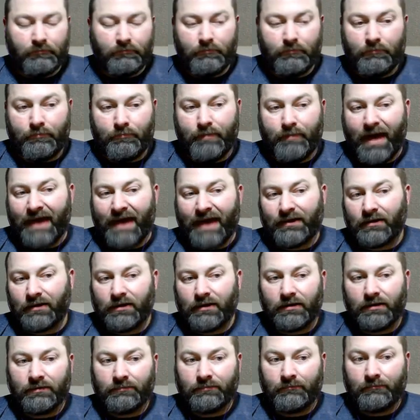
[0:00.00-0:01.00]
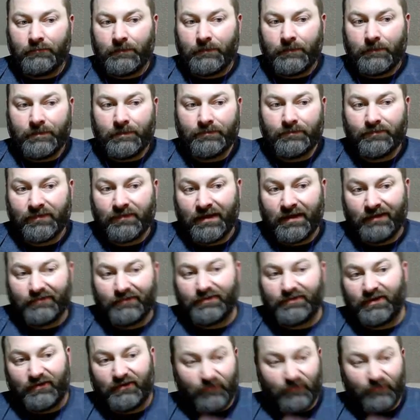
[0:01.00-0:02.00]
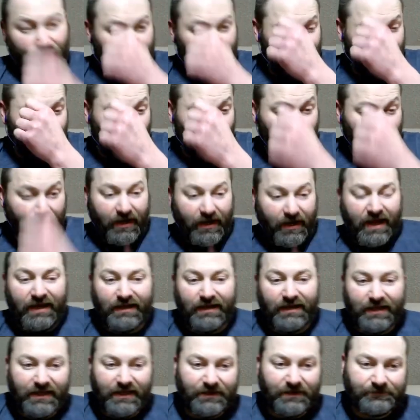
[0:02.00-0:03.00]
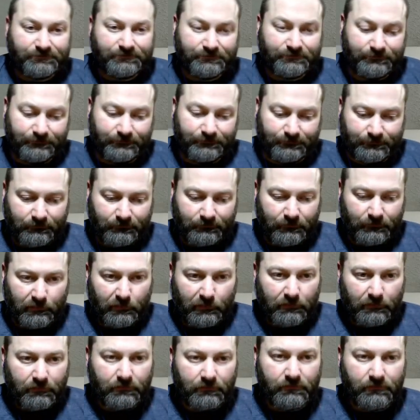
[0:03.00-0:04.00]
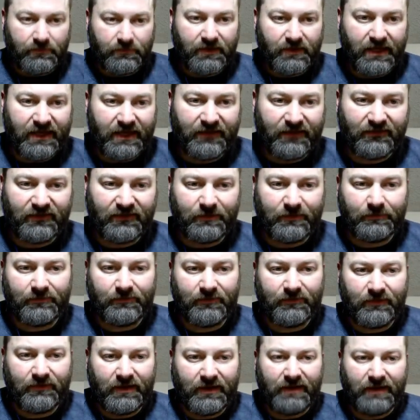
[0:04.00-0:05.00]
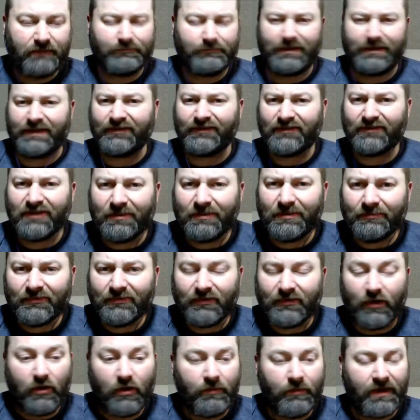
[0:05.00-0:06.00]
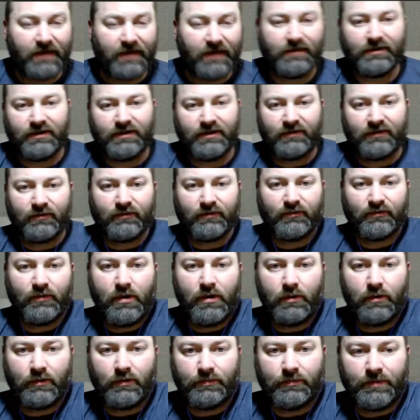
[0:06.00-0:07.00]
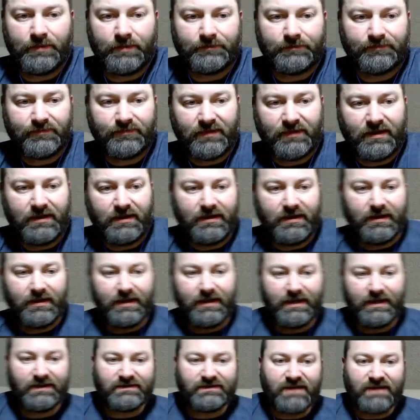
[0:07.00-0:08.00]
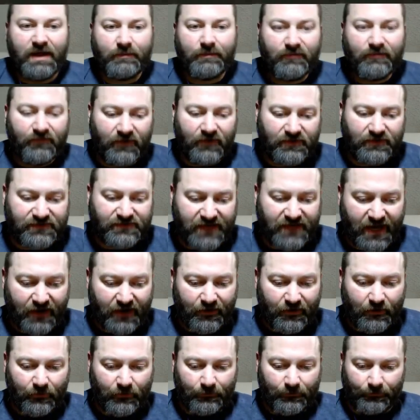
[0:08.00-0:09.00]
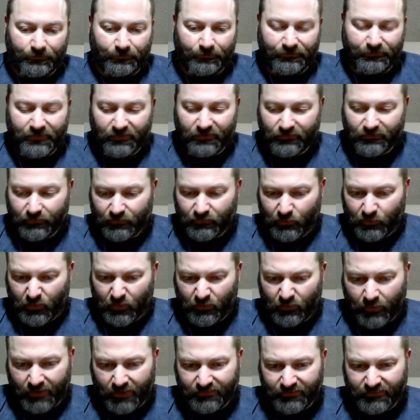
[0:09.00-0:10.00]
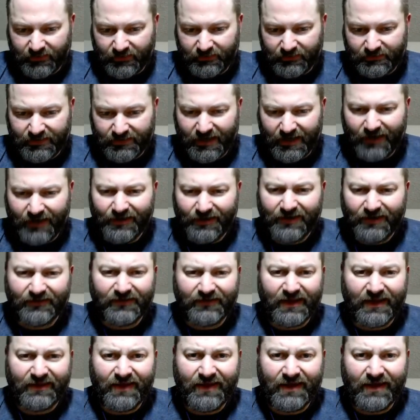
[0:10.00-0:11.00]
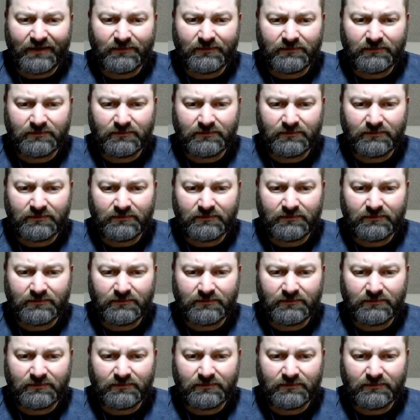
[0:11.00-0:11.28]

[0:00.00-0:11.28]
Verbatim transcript: Badr, 624 AD. Islam's Islam's? Oh my goodness, what's wrong with me? Islam's first arrow. This was requested. Did I already say that?